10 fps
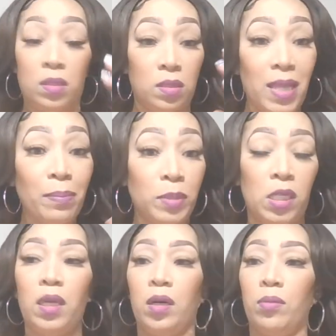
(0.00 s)
stepped
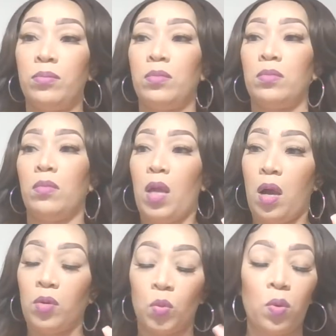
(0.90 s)
to him
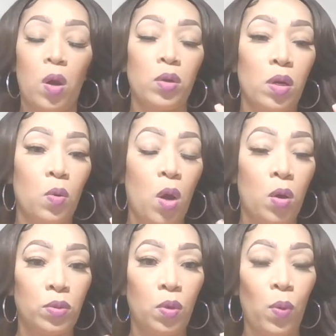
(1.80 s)
on
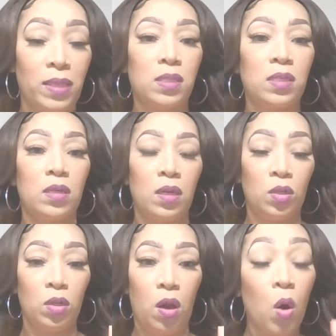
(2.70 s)
the
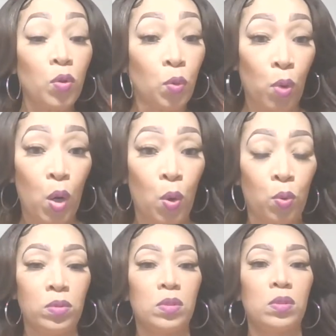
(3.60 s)

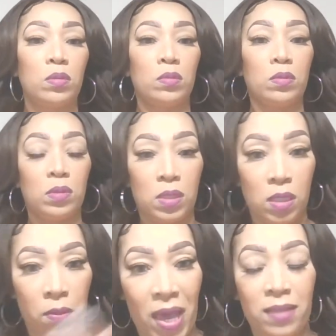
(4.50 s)
road
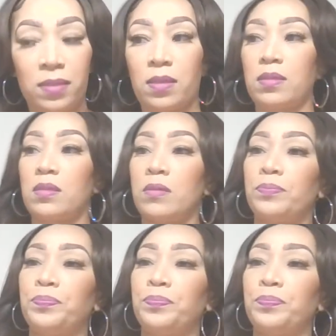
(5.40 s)
to Damascus.